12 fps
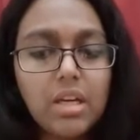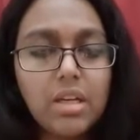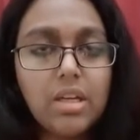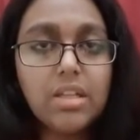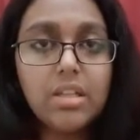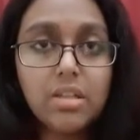
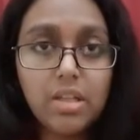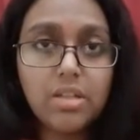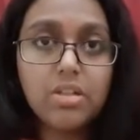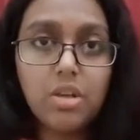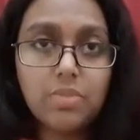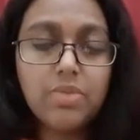in
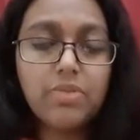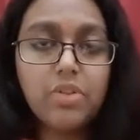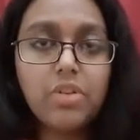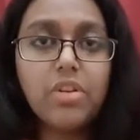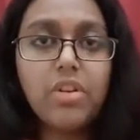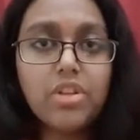terms of the
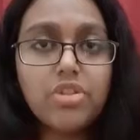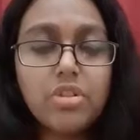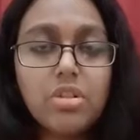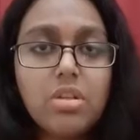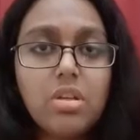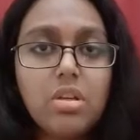
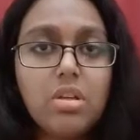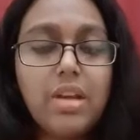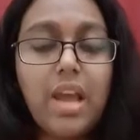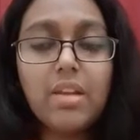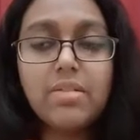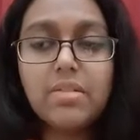regression
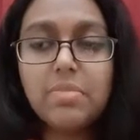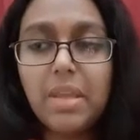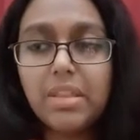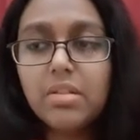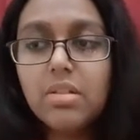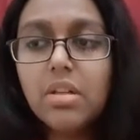analysis
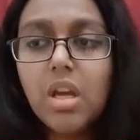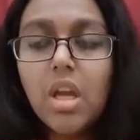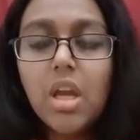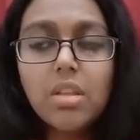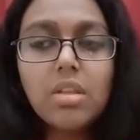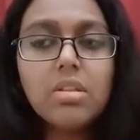method.
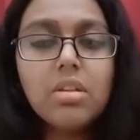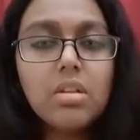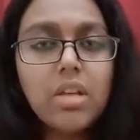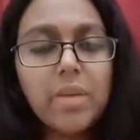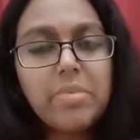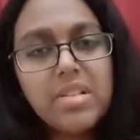The third
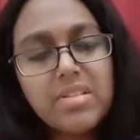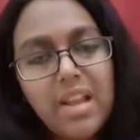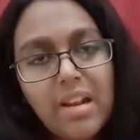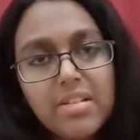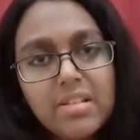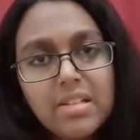type is the
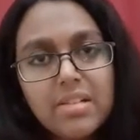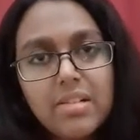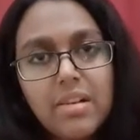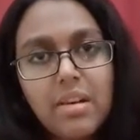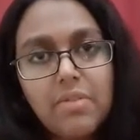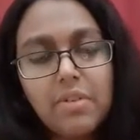
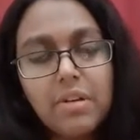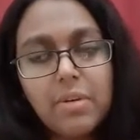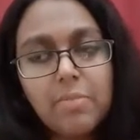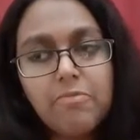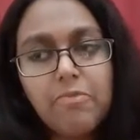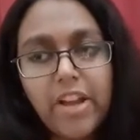statistical
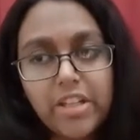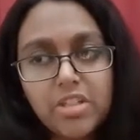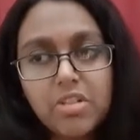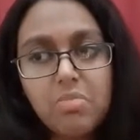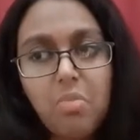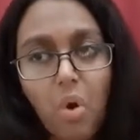factor
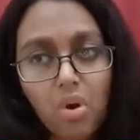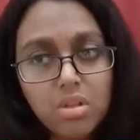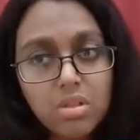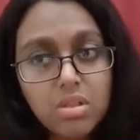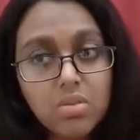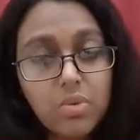
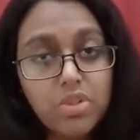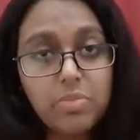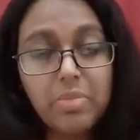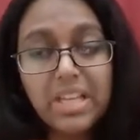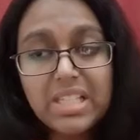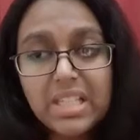models, which
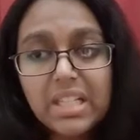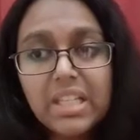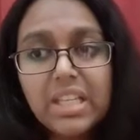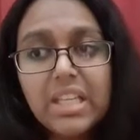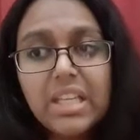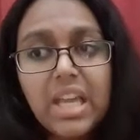
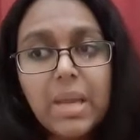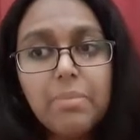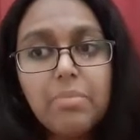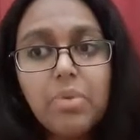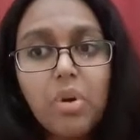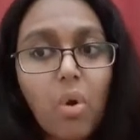basically
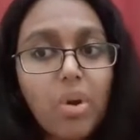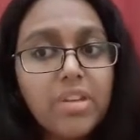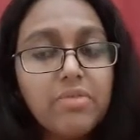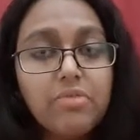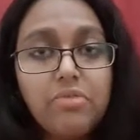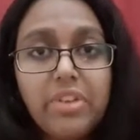employ
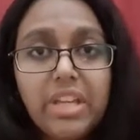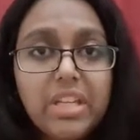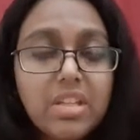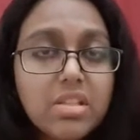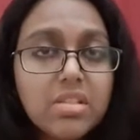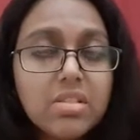
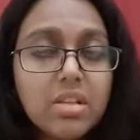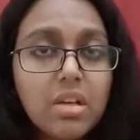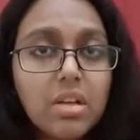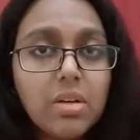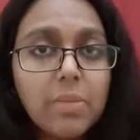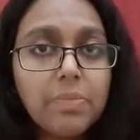various
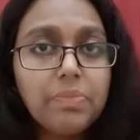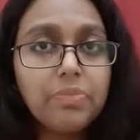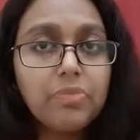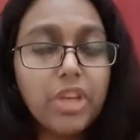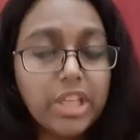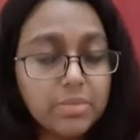
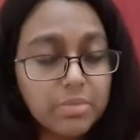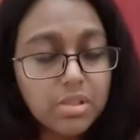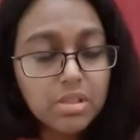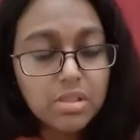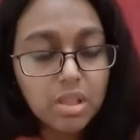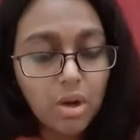
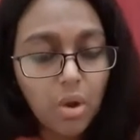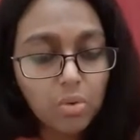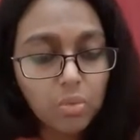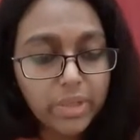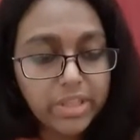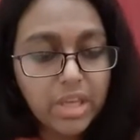variables along
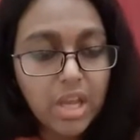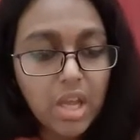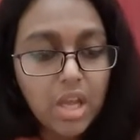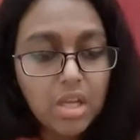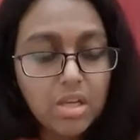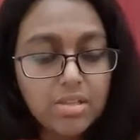with
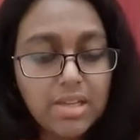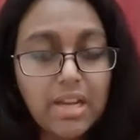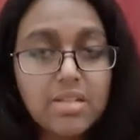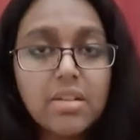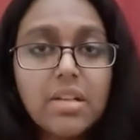statistical